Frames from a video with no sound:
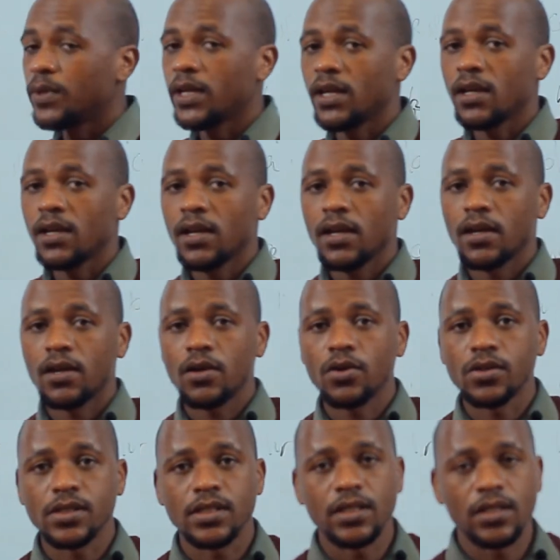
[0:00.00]
be
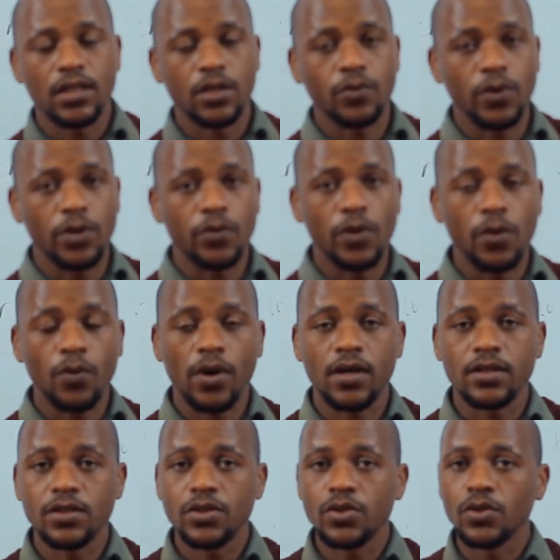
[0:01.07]
considered when we
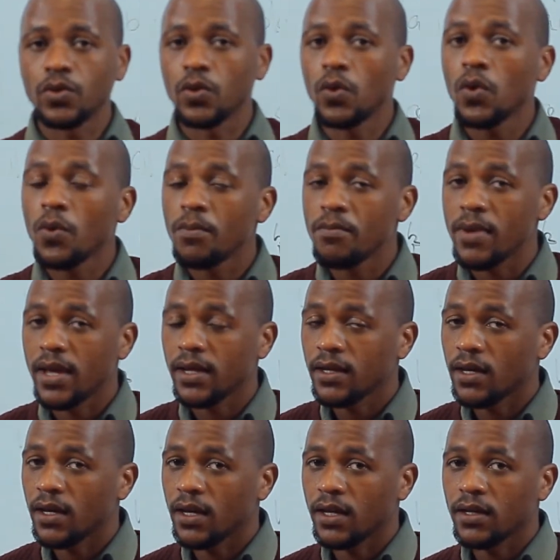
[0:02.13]
want to
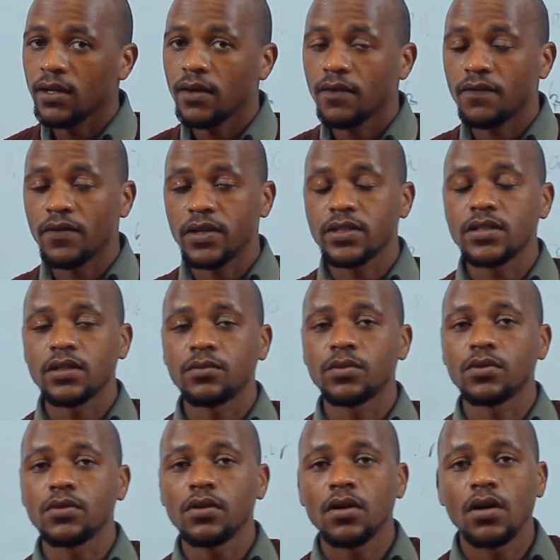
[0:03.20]
make a
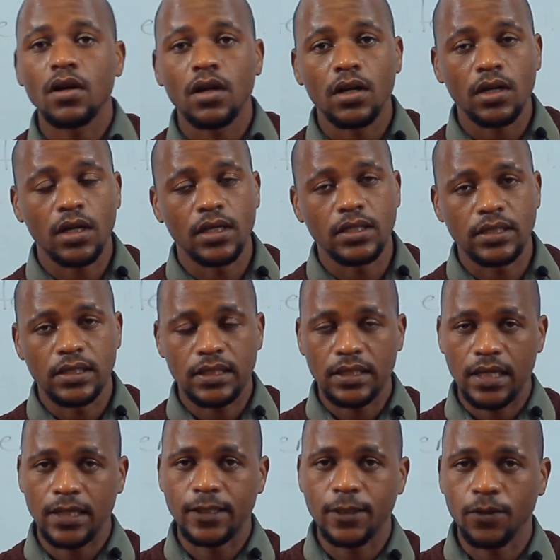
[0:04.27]
vegetable garden
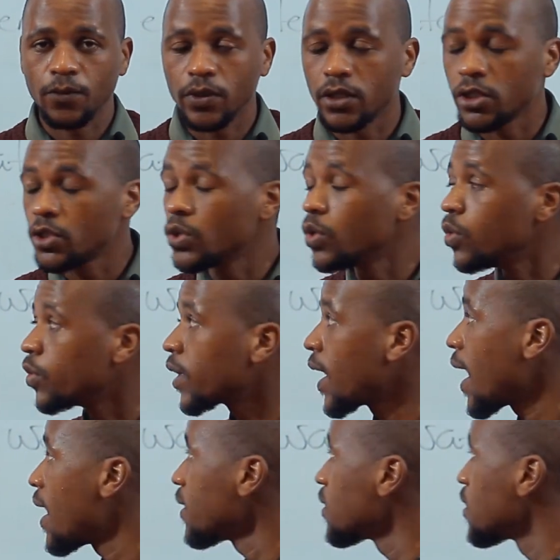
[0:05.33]
site. We need to look
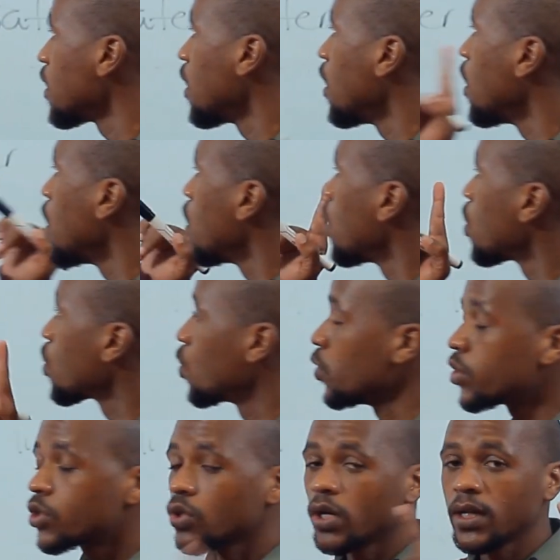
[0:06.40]
at
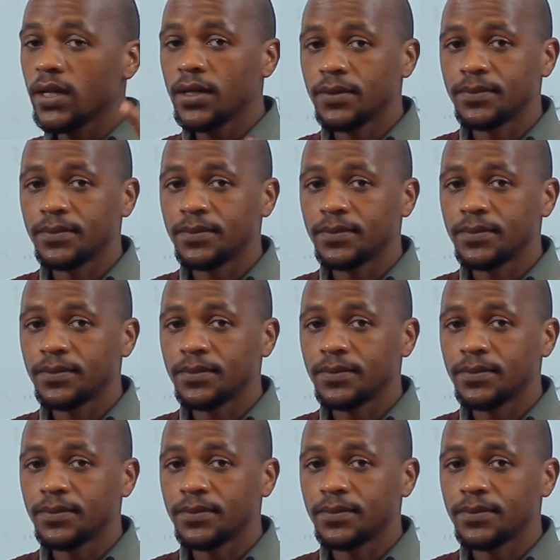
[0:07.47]
good soil,